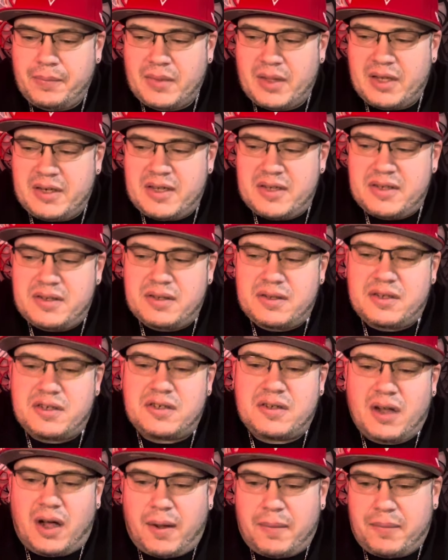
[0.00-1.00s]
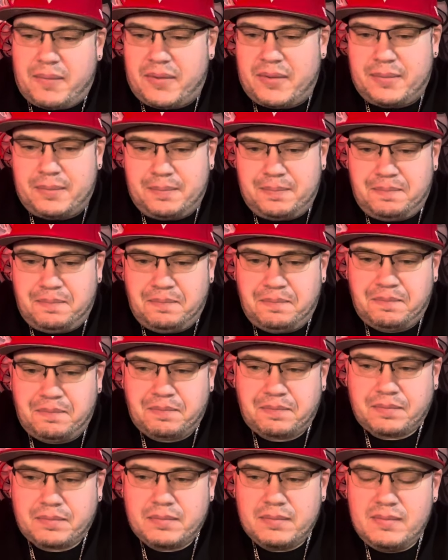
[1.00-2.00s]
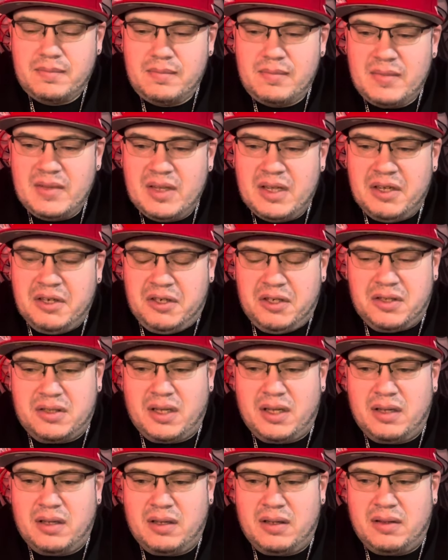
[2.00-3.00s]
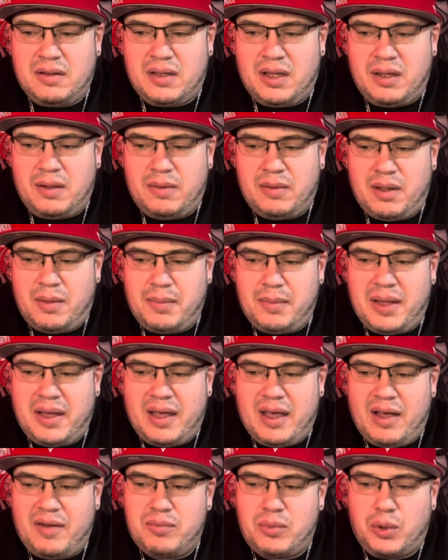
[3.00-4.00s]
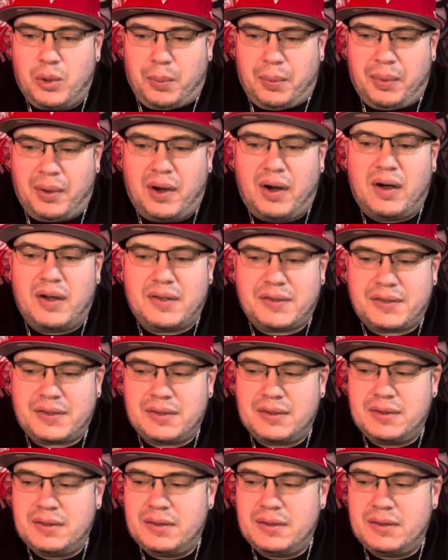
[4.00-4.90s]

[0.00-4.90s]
it doesn't stop them. It just they they they may have more pause.